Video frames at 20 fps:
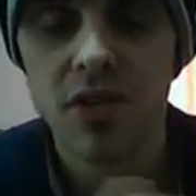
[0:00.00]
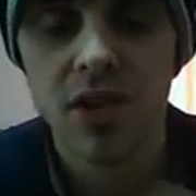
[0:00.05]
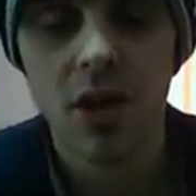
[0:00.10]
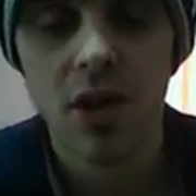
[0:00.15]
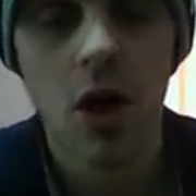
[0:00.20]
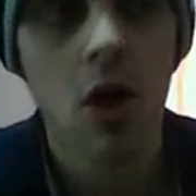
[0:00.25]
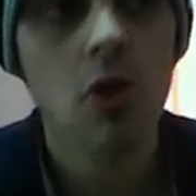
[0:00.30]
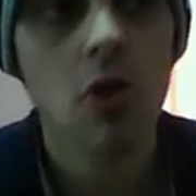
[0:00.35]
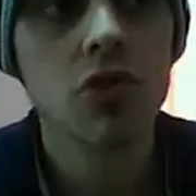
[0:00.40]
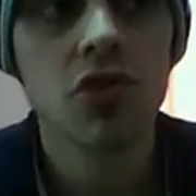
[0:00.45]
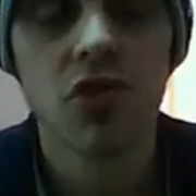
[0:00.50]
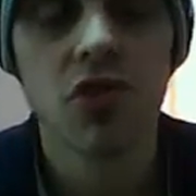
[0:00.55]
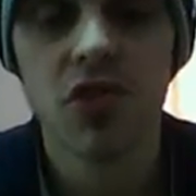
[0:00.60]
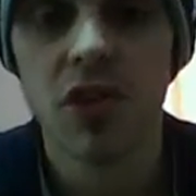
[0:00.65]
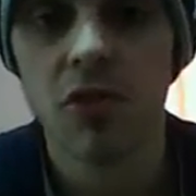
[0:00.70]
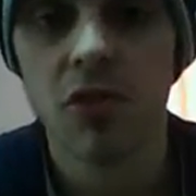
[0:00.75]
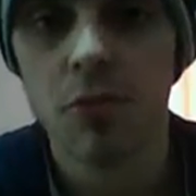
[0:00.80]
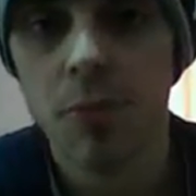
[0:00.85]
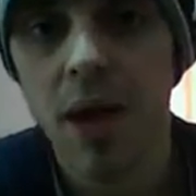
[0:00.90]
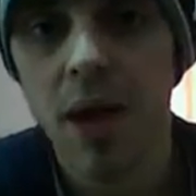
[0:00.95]
hold
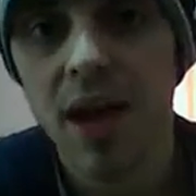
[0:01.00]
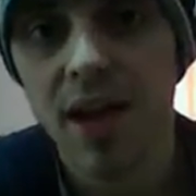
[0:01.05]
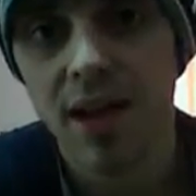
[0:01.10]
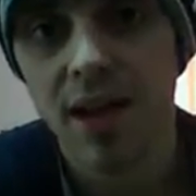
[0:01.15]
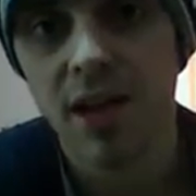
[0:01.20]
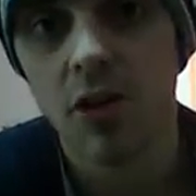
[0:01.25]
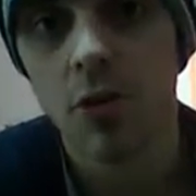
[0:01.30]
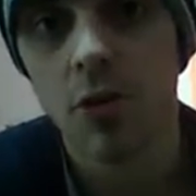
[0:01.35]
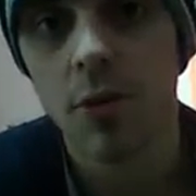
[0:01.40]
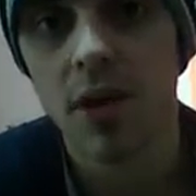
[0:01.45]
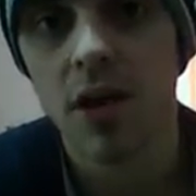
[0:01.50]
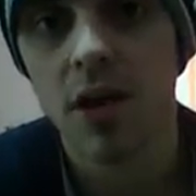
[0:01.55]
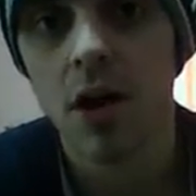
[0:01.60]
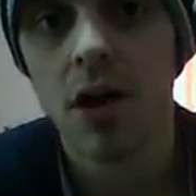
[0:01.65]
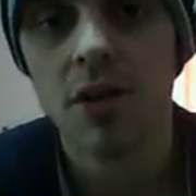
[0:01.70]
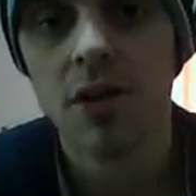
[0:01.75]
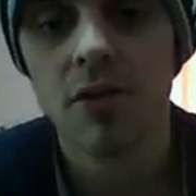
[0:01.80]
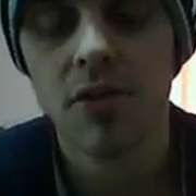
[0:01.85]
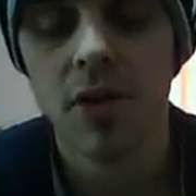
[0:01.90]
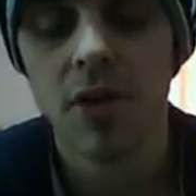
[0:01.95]
yourself back a little bit,
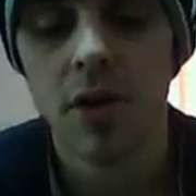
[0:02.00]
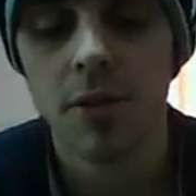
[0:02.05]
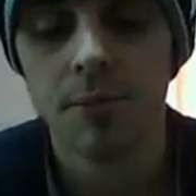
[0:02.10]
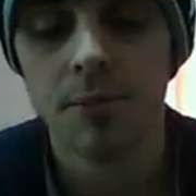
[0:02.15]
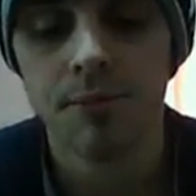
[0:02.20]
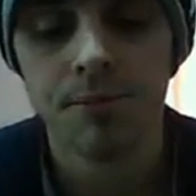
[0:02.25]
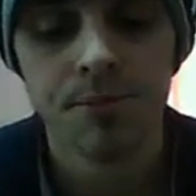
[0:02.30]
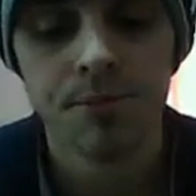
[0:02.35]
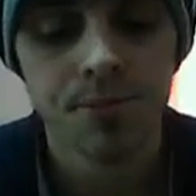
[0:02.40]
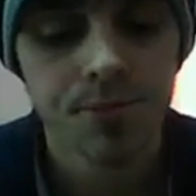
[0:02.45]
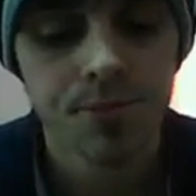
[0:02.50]
kind of